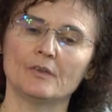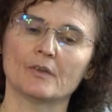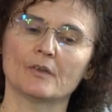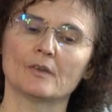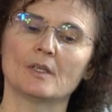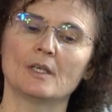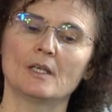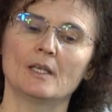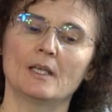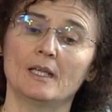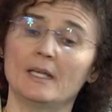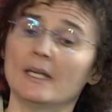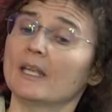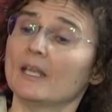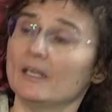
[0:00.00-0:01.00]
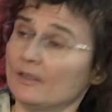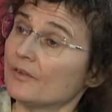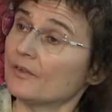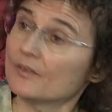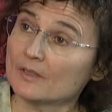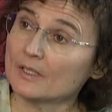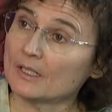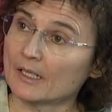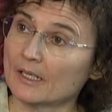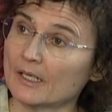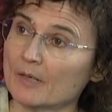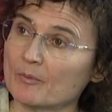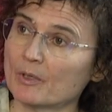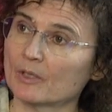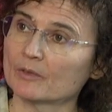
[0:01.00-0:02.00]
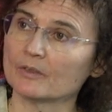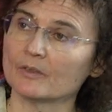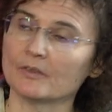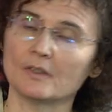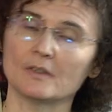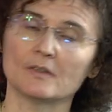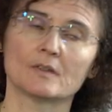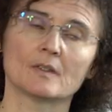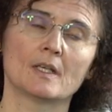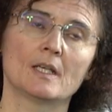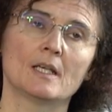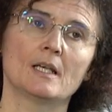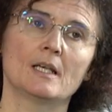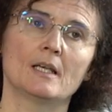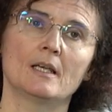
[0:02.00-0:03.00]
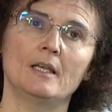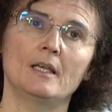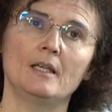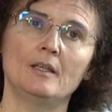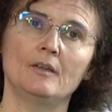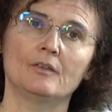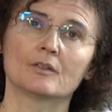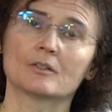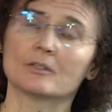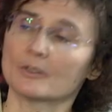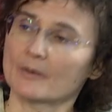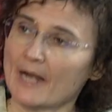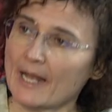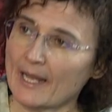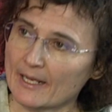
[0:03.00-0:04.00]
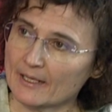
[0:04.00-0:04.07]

there is rest, which is for the muscle,